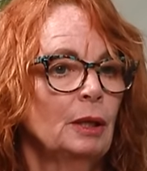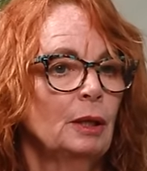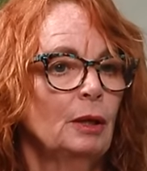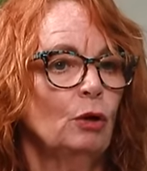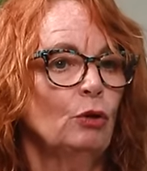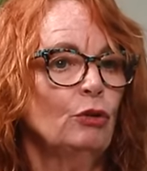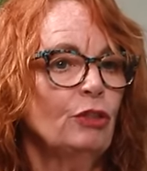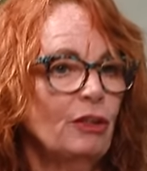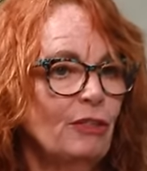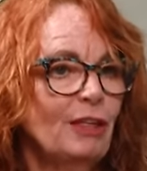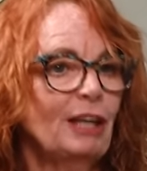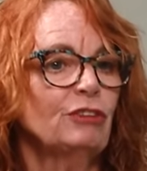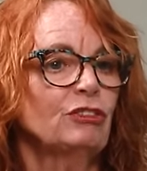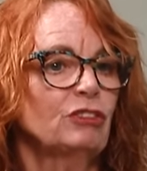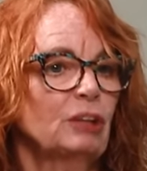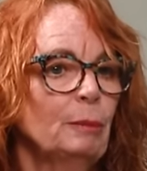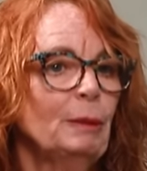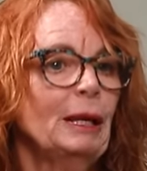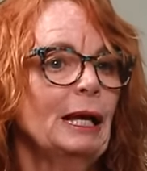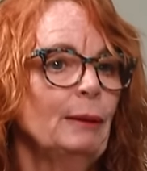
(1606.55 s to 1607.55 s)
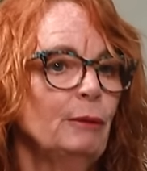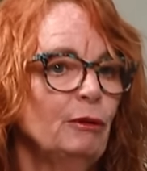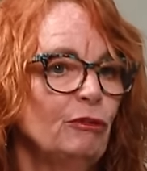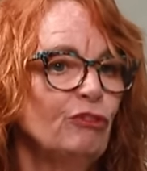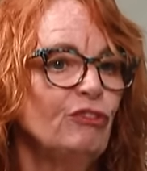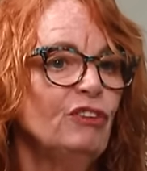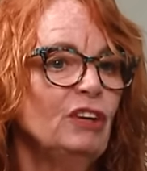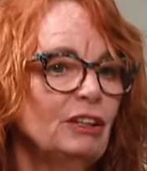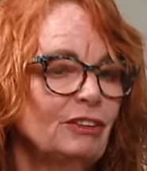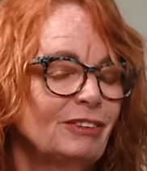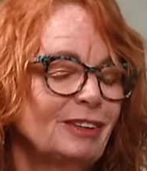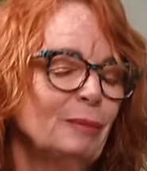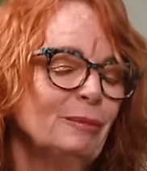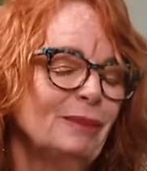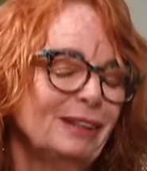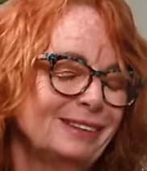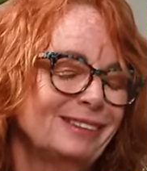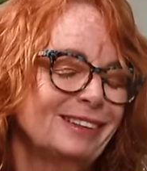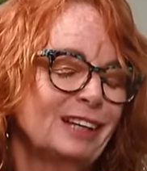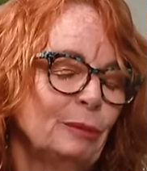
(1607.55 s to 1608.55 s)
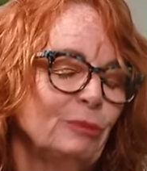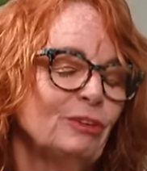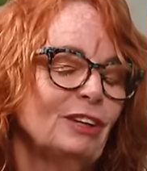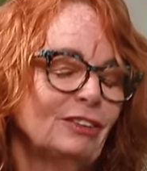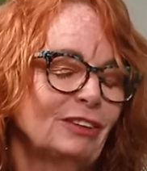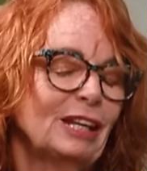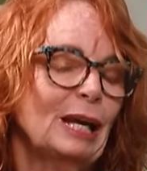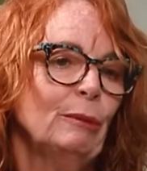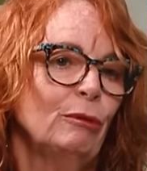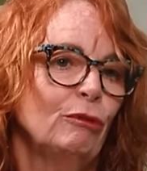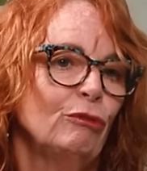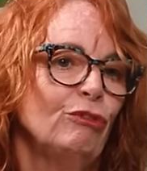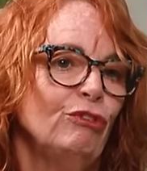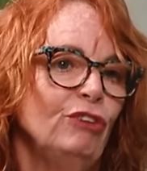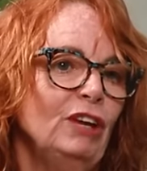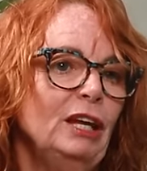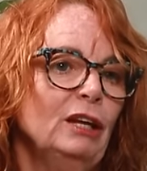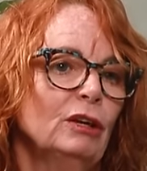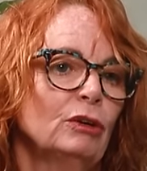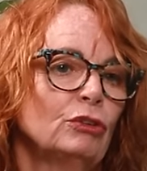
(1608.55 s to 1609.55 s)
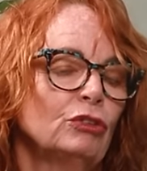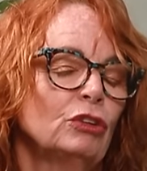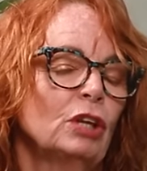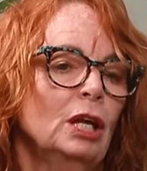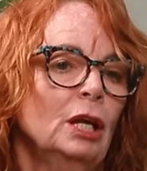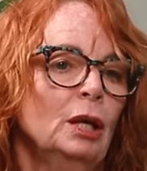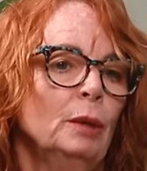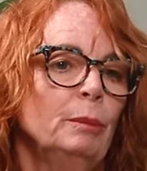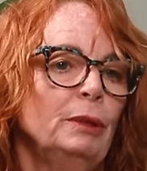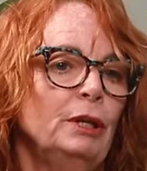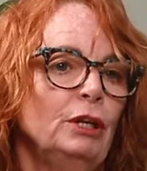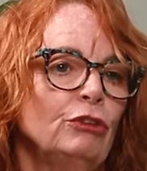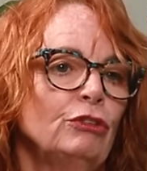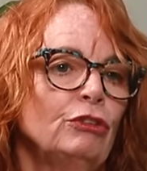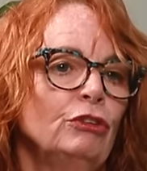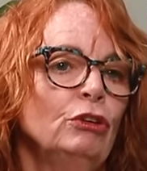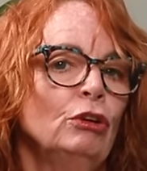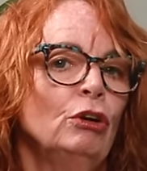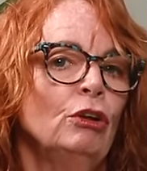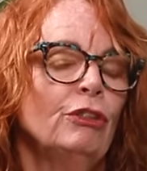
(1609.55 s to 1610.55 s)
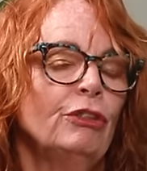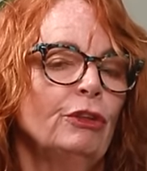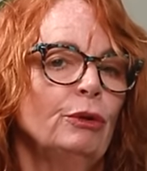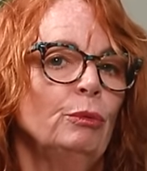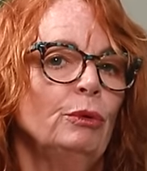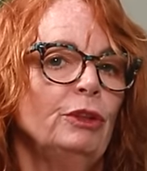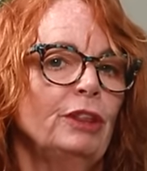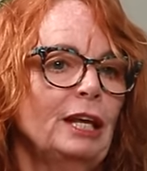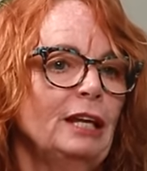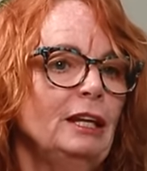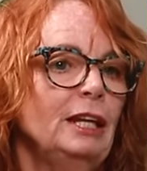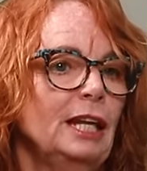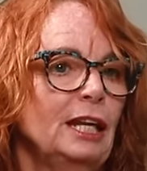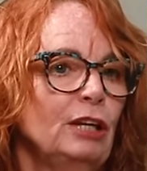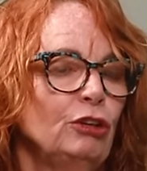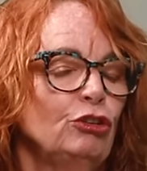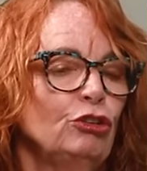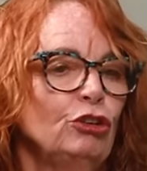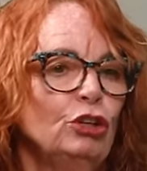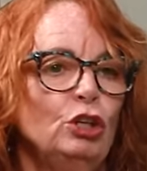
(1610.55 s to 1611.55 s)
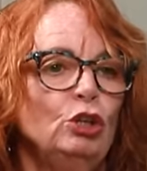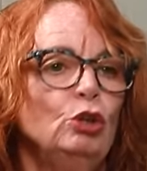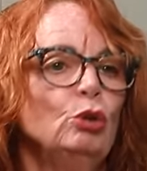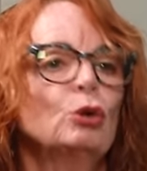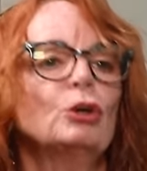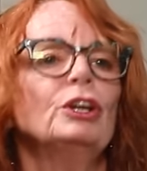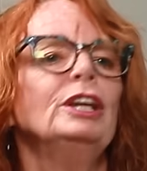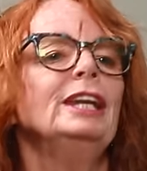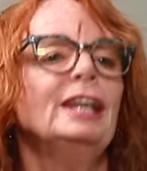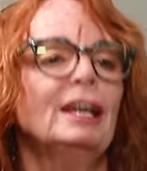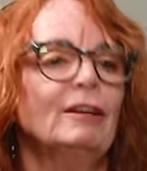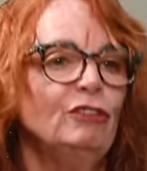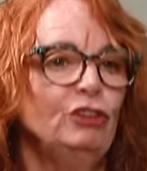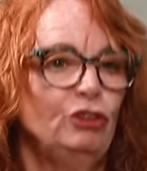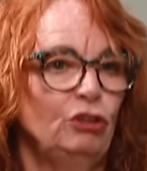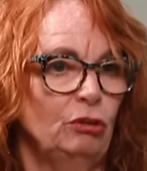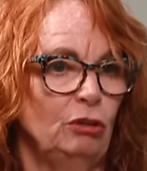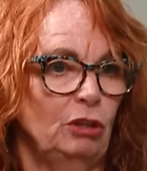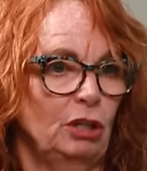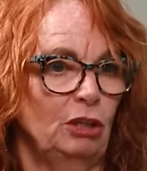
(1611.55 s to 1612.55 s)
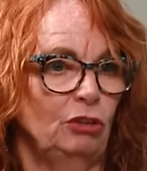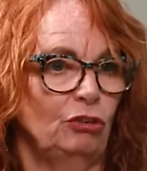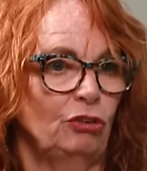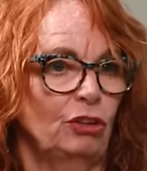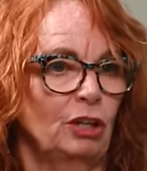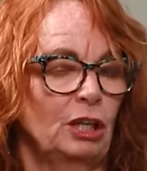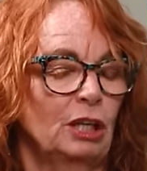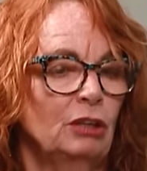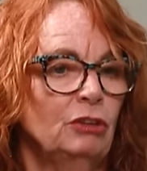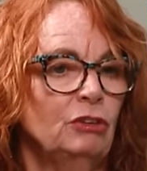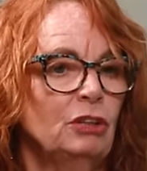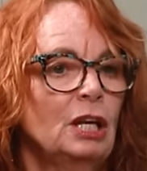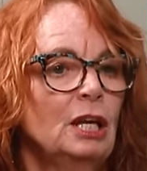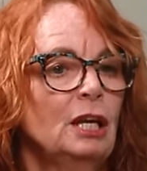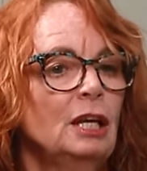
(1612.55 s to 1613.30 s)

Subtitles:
although that's somehow it fits, sometimes that's how it feels, but it's not that with ADHD you can never do these things.